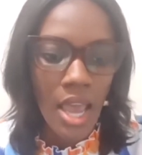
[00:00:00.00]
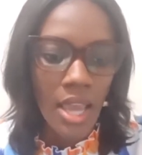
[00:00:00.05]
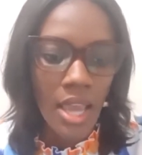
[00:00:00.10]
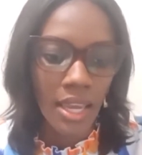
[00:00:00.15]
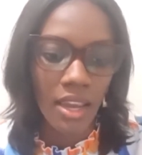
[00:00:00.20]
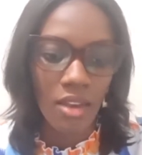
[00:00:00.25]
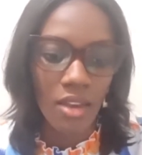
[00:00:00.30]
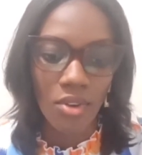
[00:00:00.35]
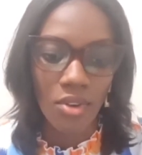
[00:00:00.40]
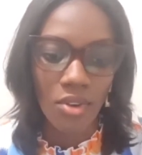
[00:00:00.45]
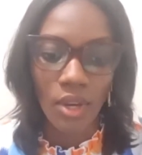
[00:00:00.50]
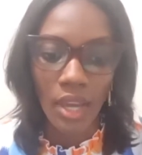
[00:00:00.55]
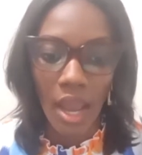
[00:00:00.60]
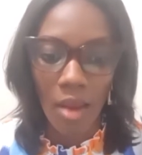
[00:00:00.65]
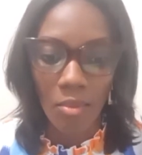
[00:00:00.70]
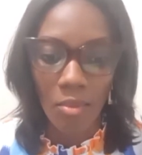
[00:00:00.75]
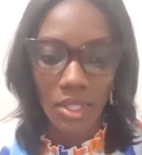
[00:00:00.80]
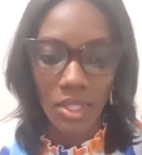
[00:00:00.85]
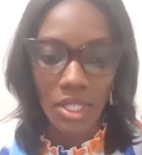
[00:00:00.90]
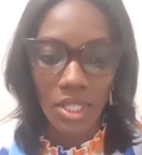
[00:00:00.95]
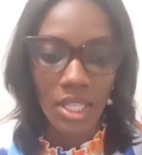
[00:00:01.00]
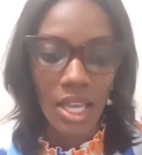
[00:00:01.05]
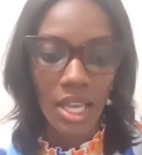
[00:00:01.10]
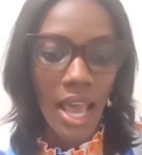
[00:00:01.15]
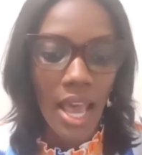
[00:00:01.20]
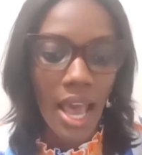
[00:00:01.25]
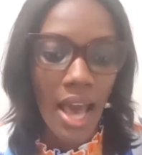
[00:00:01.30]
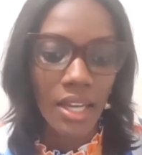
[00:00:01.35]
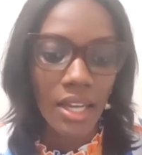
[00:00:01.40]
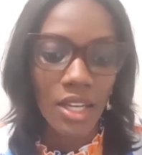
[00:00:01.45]
Cave Hill campus,
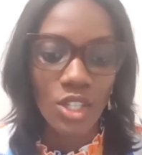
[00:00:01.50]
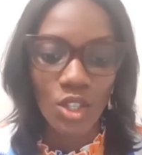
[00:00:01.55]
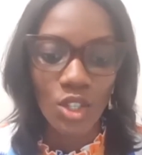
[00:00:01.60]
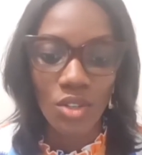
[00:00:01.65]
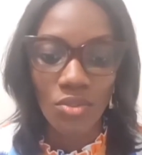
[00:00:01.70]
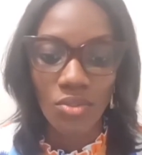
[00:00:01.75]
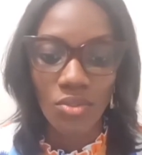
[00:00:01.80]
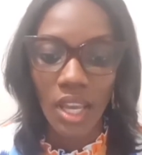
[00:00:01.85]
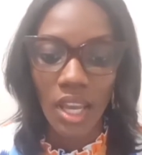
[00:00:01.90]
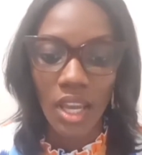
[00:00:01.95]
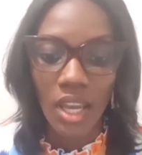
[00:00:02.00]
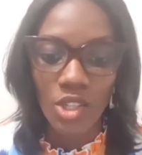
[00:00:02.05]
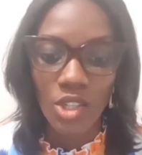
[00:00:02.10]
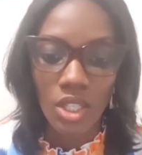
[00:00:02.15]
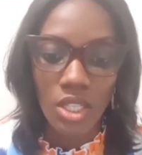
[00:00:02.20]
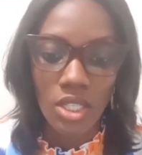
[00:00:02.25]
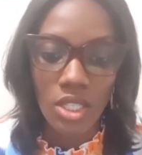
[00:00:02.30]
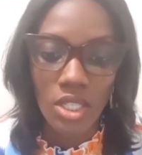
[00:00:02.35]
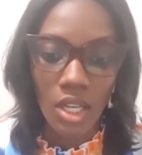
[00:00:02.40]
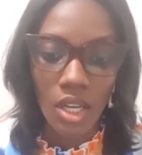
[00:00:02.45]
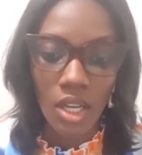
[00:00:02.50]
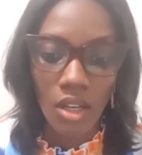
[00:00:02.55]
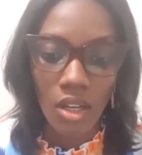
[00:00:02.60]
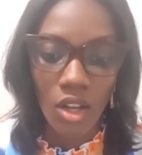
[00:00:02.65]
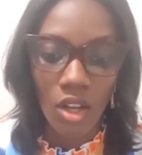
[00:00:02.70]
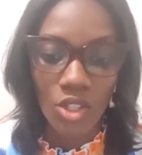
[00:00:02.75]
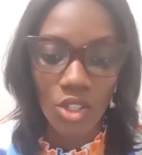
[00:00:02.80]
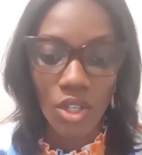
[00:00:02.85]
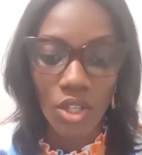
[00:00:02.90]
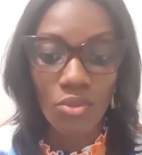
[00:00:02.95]
and a certification in
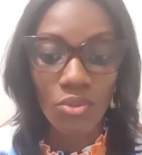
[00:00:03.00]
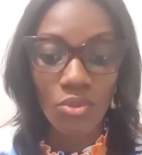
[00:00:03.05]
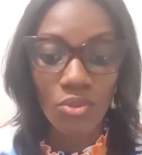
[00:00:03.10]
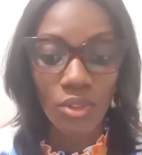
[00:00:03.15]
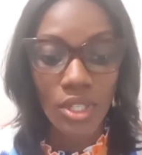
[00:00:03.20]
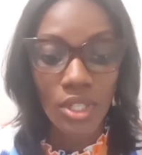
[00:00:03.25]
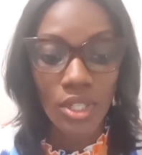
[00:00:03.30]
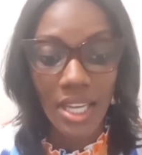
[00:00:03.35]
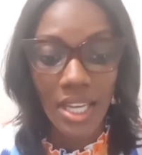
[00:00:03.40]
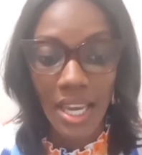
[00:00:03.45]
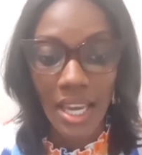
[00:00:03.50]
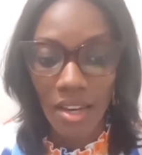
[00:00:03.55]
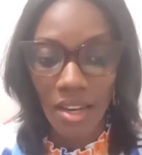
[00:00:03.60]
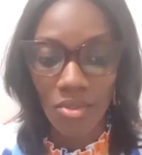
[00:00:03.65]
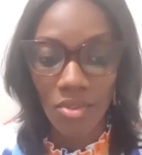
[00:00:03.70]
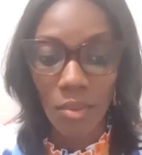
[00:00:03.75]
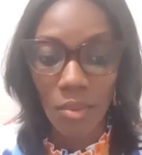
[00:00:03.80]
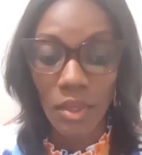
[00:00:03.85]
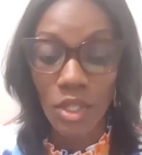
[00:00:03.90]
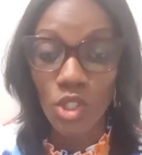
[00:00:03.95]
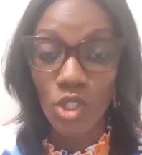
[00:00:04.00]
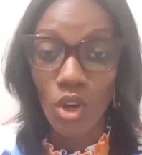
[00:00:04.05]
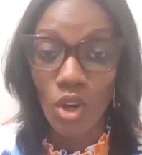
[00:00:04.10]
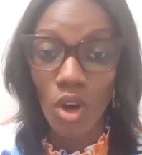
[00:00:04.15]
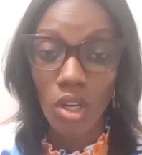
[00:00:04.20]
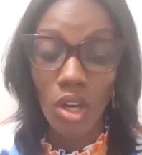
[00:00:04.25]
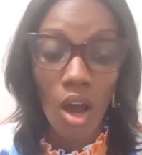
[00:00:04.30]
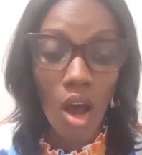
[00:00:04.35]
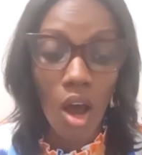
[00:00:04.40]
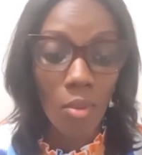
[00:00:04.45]
psychological first aid from the
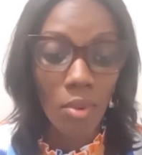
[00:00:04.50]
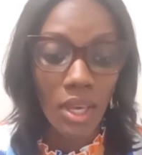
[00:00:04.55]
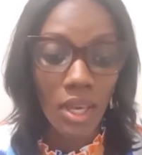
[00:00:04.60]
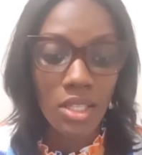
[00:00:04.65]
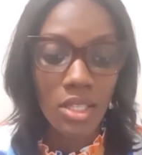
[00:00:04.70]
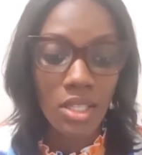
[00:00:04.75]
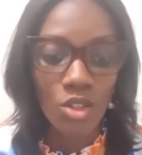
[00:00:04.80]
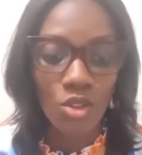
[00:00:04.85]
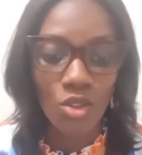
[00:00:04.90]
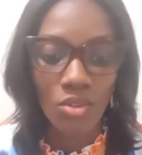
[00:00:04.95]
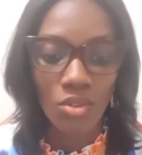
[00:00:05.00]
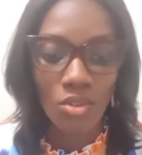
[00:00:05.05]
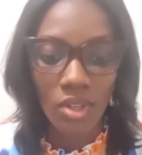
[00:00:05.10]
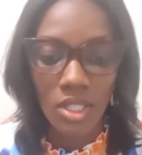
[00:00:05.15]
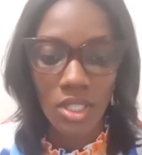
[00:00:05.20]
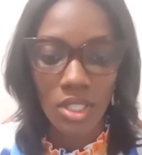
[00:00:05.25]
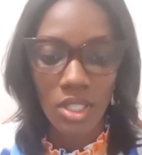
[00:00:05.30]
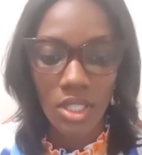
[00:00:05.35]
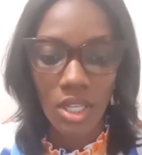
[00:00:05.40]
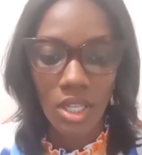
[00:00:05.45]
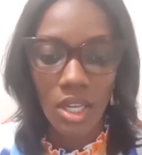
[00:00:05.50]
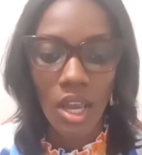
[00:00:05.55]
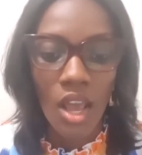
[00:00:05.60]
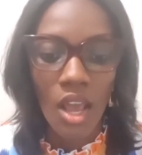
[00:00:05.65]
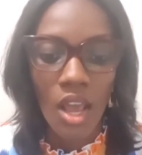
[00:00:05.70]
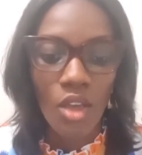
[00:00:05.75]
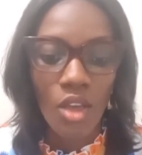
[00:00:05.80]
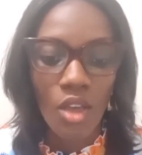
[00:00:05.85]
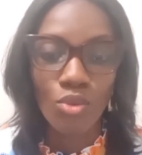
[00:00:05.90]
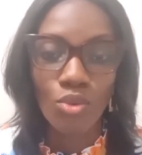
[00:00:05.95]
Johns Hopkins University
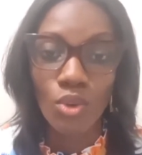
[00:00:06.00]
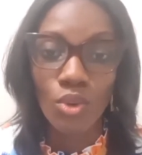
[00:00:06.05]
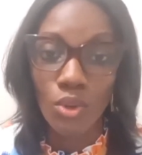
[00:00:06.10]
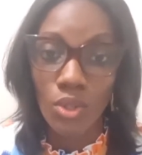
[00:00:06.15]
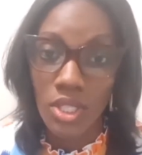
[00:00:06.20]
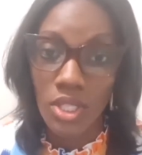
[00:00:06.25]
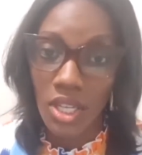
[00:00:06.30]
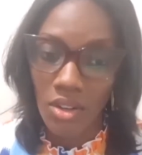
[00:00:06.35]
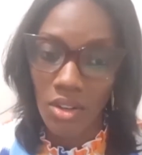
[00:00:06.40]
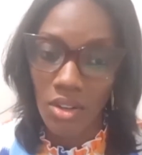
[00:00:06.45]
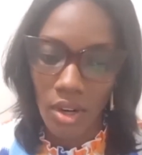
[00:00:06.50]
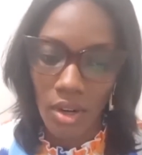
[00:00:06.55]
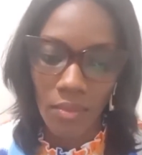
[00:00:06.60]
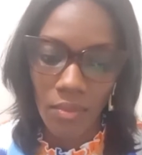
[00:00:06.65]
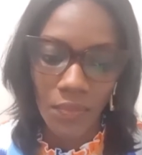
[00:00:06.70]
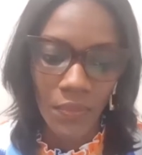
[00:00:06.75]
through Coursera.